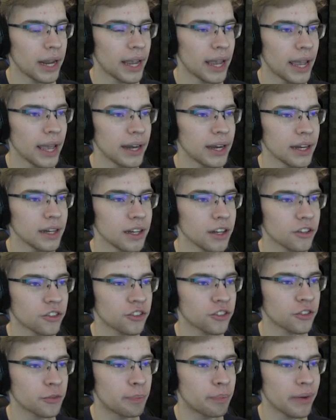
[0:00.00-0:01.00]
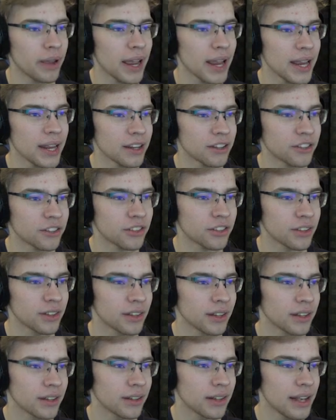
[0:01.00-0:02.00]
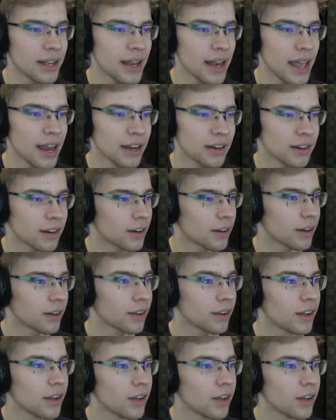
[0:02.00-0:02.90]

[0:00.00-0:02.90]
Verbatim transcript: heading to space, Leonard.